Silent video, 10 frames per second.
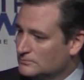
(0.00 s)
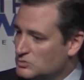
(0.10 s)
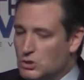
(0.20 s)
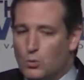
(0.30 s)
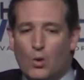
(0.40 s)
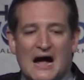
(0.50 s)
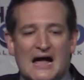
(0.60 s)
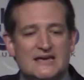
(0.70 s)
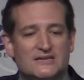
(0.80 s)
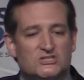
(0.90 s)
So
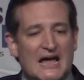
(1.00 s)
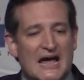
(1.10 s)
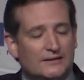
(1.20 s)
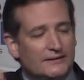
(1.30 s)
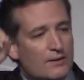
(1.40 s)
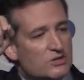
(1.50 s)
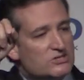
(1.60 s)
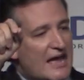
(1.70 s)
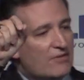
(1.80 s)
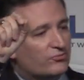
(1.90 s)
why exactly
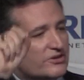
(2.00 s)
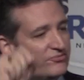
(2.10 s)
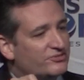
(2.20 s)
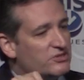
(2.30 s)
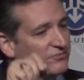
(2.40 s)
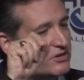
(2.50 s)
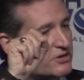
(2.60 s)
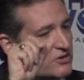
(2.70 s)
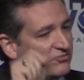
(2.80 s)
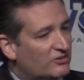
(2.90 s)
was every
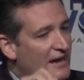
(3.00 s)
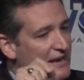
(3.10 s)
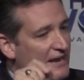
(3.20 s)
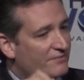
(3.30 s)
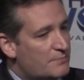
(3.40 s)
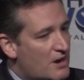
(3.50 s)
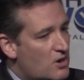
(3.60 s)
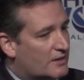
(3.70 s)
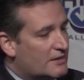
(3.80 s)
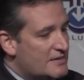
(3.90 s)
civilian flight out of
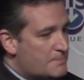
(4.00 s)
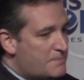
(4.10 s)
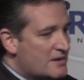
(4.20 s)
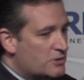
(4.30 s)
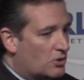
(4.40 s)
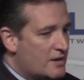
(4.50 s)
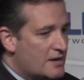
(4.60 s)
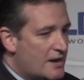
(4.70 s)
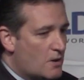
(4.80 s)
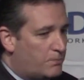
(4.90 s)
America into Ben
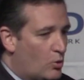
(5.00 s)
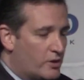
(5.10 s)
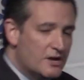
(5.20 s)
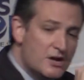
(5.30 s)
Gurion Airport